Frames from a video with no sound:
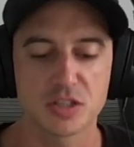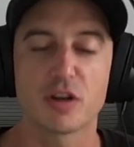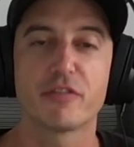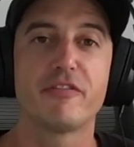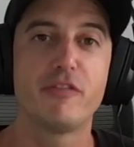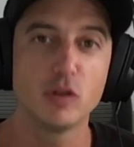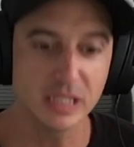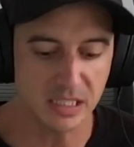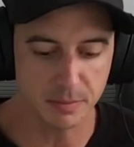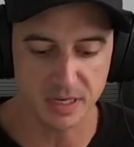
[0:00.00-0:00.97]
is our
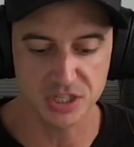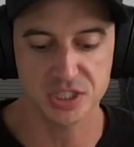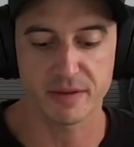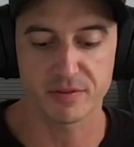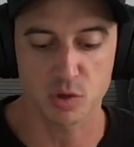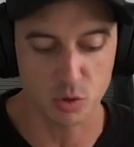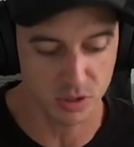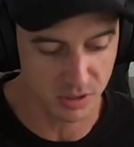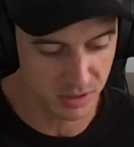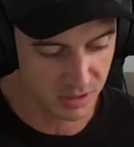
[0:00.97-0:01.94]
fully diminished 7
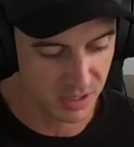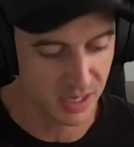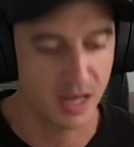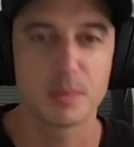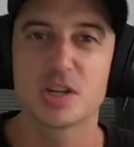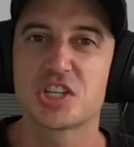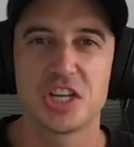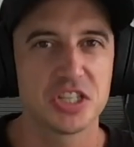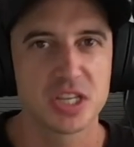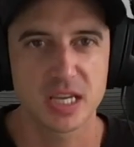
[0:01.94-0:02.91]
chord. I'm gonna
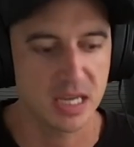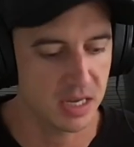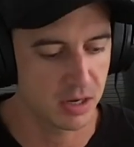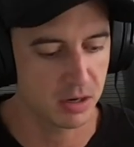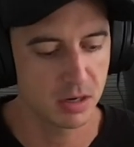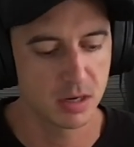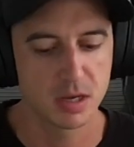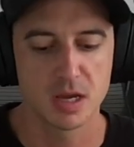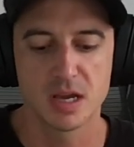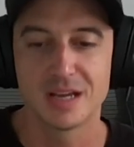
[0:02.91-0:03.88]
change the key here
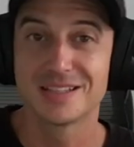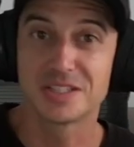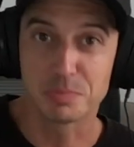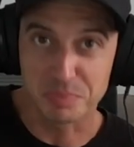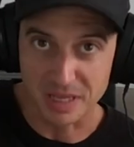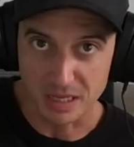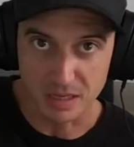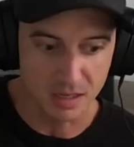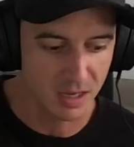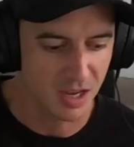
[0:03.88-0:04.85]
to B,
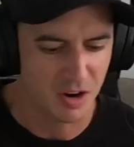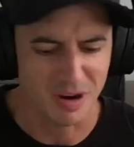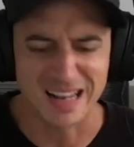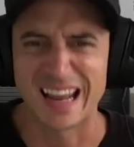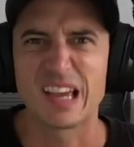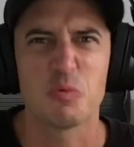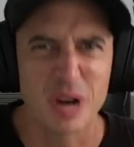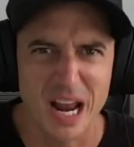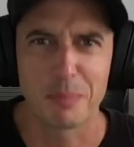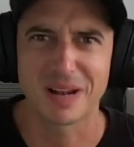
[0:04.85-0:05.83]
right? Like
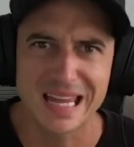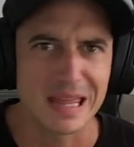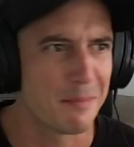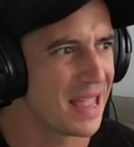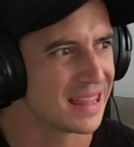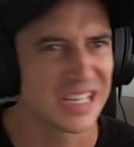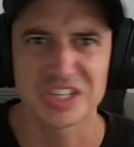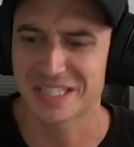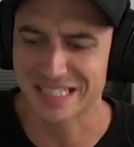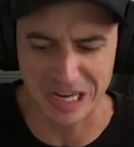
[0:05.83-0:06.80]
when I played it, man, that
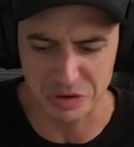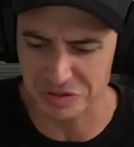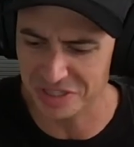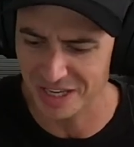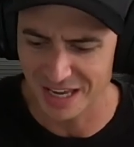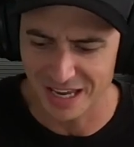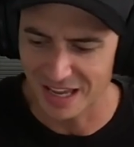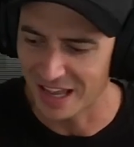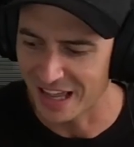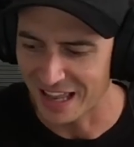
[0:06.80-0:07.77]
just sounds
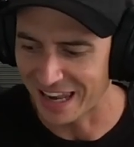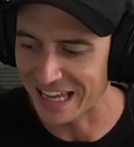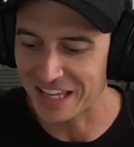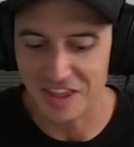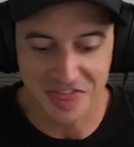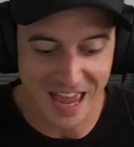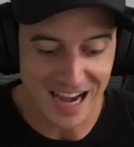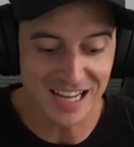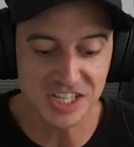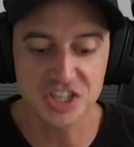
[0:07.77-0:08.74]
like,
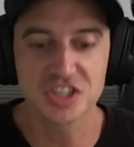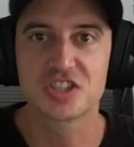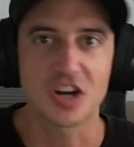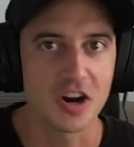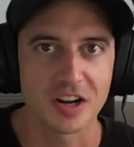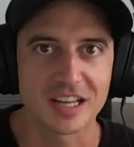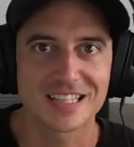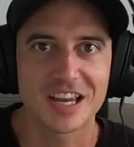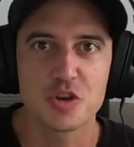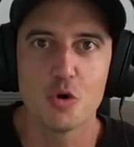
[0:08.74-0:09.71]
that is just dark.
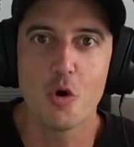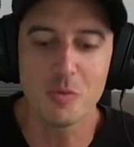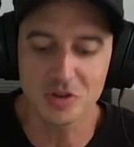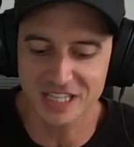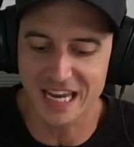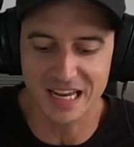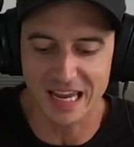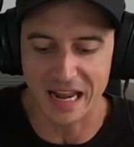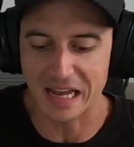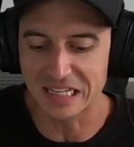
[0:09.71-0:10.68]
It's like you almost can't
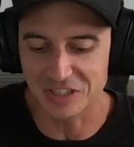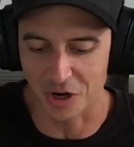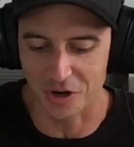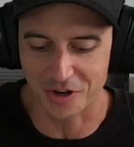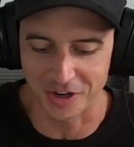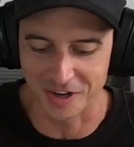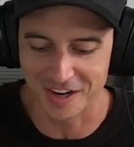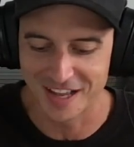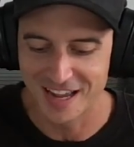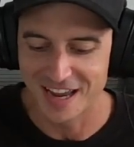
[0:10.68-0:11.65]
get any
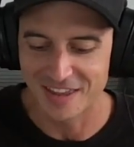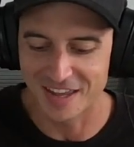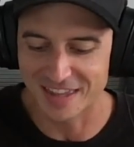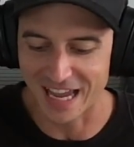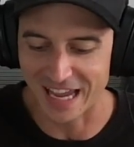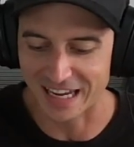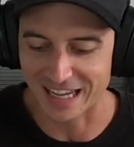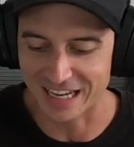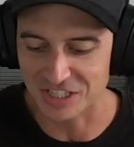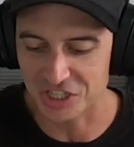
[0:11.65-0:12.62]
darker than that.
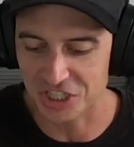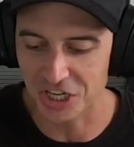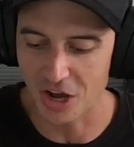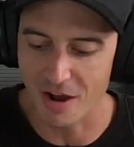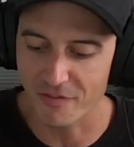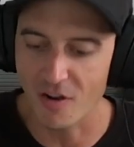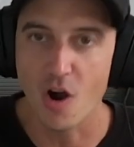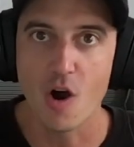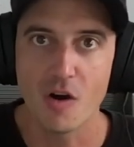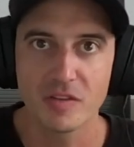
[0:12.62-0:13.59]
Like I just shut off
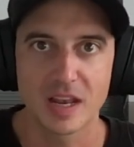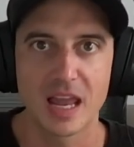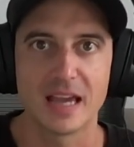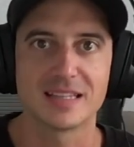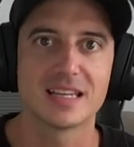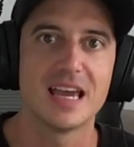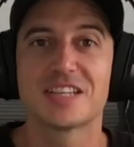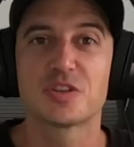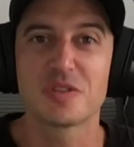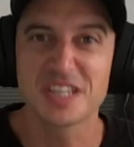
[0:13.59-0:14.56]
all the lights.
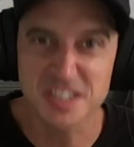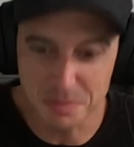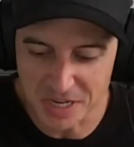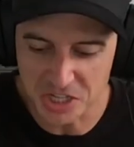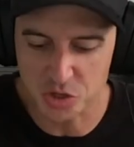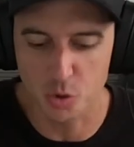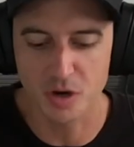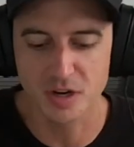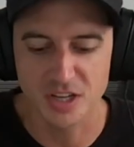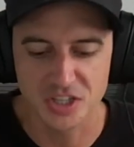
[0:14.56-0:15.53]
so this diminished
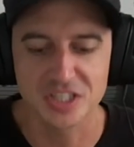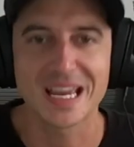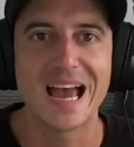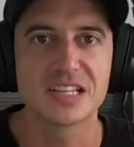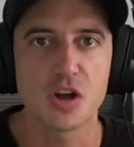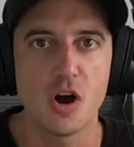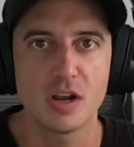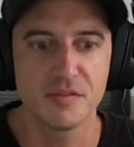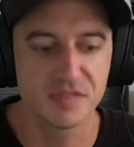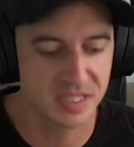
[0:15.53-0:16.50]
chord just has
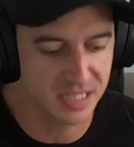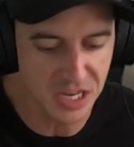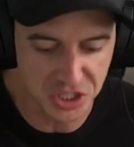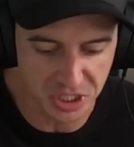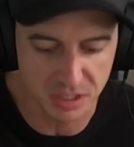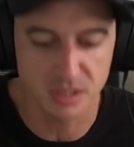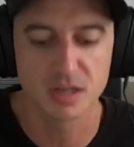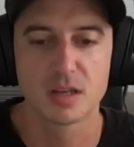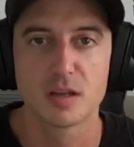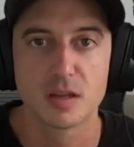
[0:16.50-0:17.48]
all of this tension
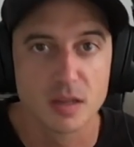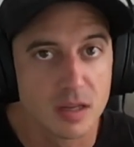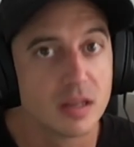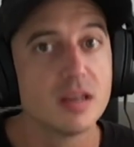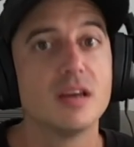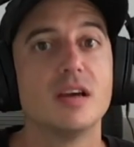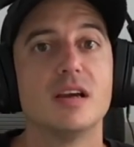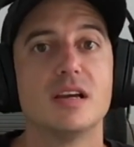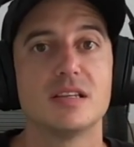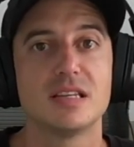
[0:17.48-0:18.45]

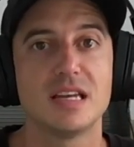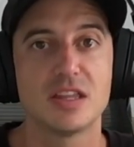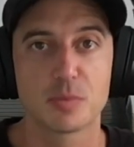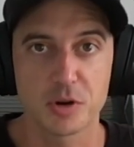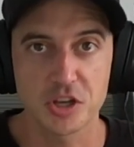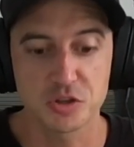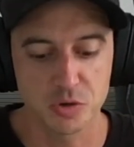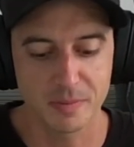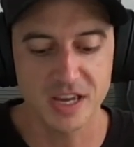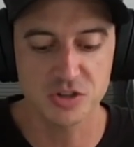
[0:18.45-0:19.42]
to either bring you
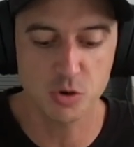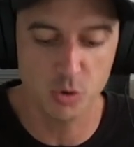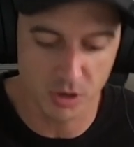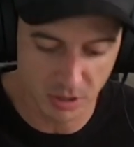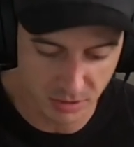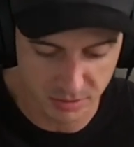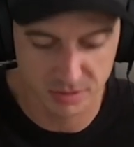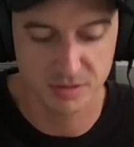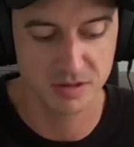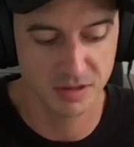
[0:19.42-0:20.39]
to a major chord
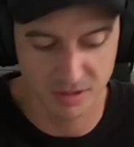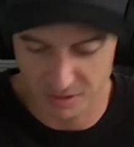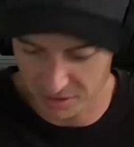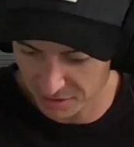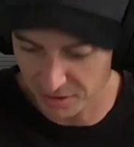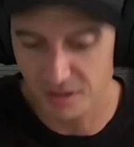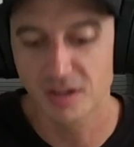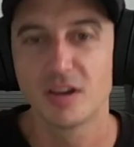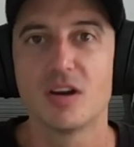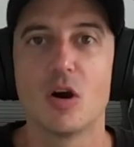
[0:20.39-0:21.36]

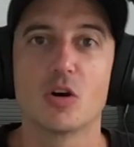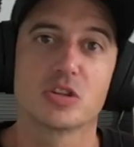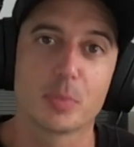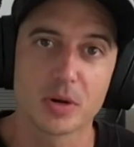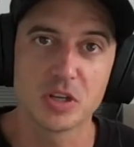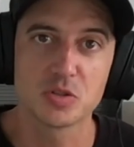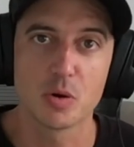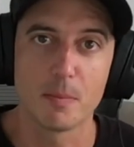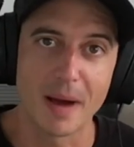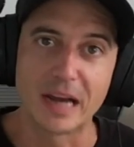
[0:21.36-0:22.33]
or to bring you to a
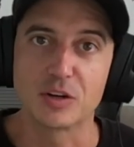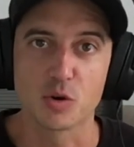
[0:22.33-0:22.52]
minor